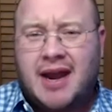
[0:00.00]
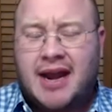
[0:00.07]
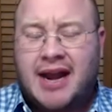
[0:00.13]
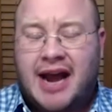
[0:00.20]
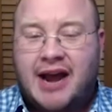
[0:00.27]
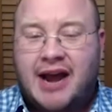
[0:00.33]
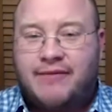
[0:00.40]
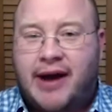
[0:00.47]
I
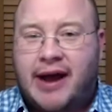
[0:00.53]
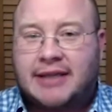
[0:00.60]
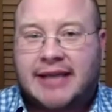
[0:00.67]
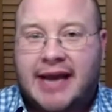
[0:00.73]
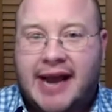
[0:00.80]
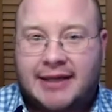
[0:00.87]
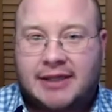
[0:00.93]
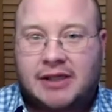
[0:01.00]
advise, I
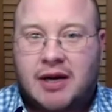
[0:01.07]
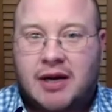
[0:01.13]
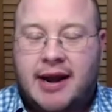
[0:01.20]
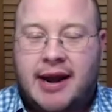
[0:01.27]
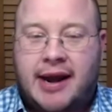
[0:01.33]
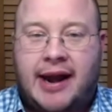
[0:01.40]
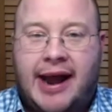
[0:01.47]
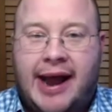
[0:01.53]

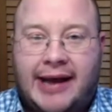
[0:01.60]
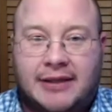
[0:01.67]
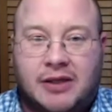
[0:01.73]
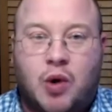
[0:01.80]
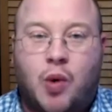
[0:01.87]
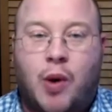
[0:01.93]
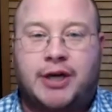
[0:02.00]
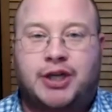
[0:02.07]
ask
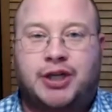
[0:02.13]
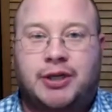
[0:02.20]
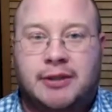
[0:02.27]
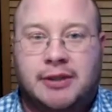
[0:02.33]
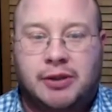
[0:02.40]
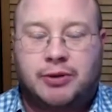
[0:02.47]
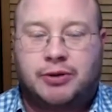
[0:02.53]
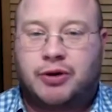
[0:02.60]
questions,
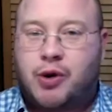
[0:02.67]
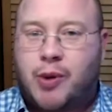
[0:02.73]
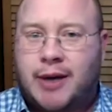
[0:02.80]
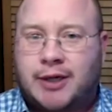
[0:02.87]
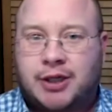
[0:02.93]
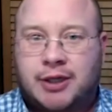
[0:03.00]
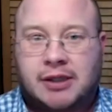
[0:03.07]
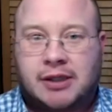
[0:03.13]
crucial
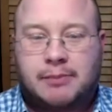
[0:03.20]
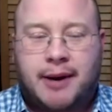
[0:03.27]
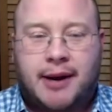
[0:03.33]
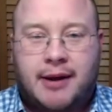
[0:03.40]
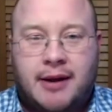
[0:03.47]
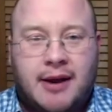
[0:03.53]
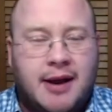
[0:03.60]
questions, but